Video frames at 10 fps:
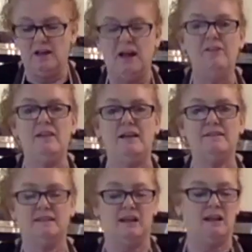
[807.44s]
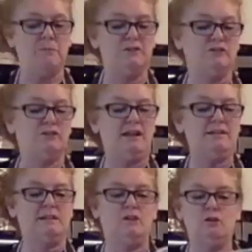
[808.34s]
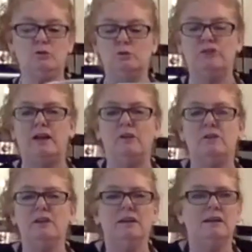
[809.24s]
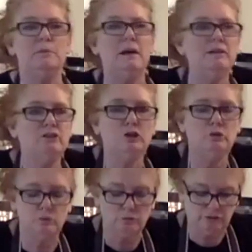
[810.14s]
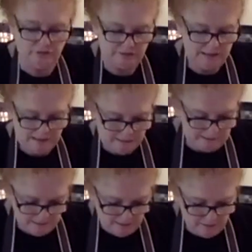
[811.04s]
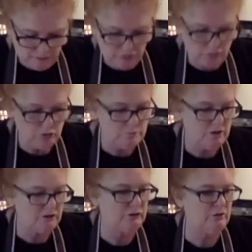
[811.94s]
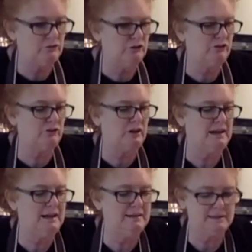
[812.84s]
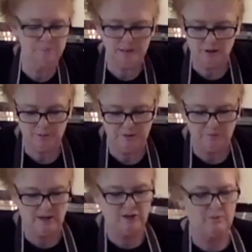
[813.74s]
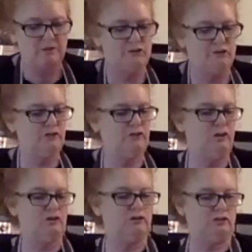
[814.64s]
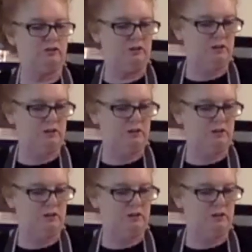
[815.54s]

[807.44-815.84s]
And that's it. And then we just let it cool down. Now mine's cooled slightly too much, so I've just heated it back up in the microwave, just a touch.